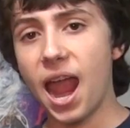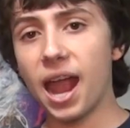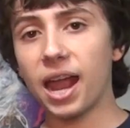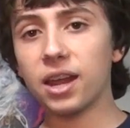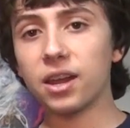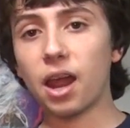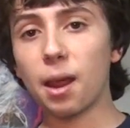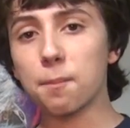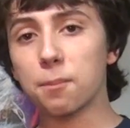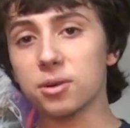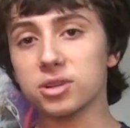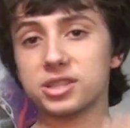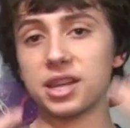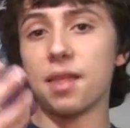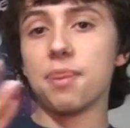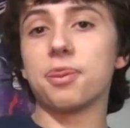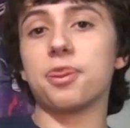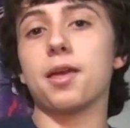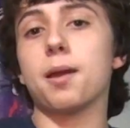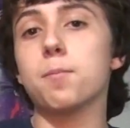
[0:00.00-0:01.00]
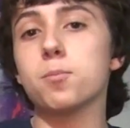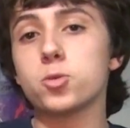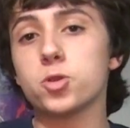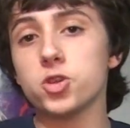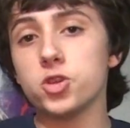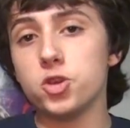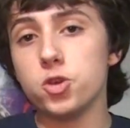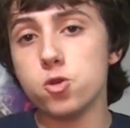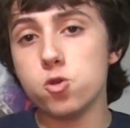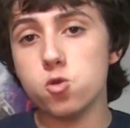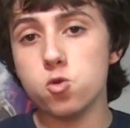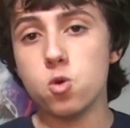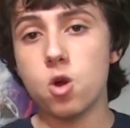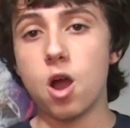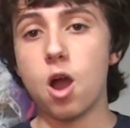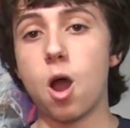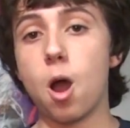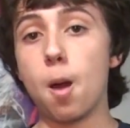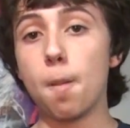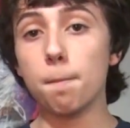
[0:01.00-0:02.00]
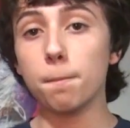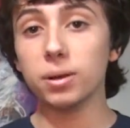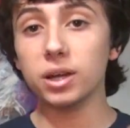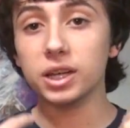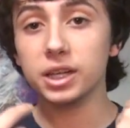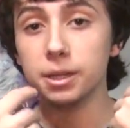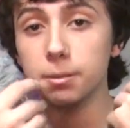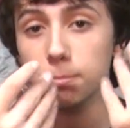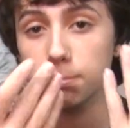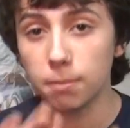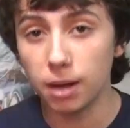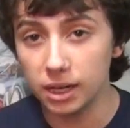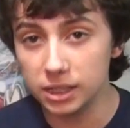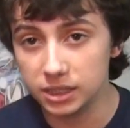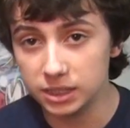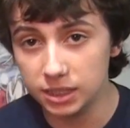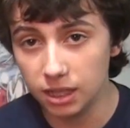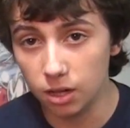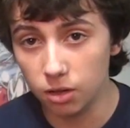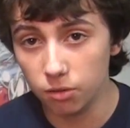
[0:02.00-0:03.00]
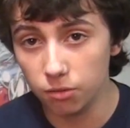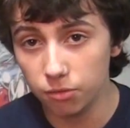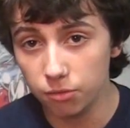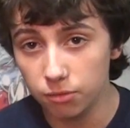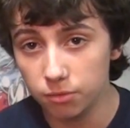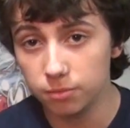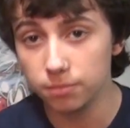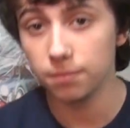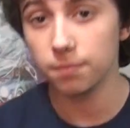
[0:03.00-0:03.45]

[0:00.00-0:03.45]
and I present them to you, humbly, myself,